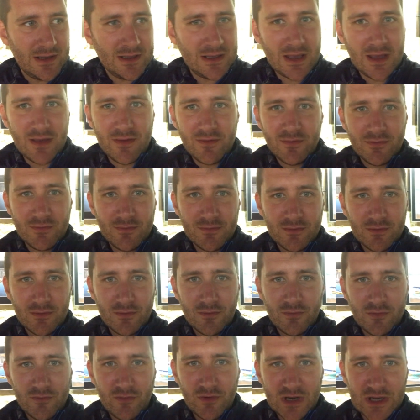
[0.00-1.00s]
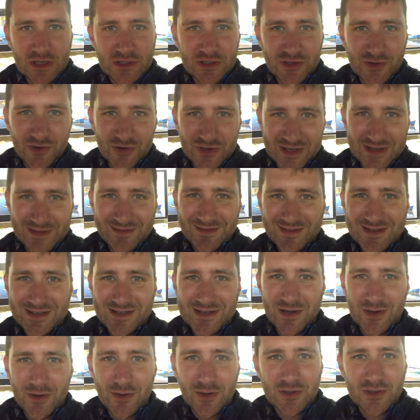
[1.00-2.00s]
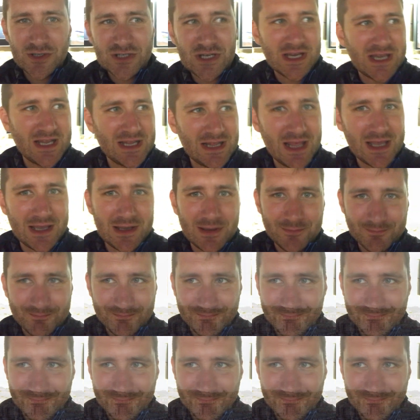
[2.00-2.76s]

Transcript: yeah, really enjoyed it. So check in later.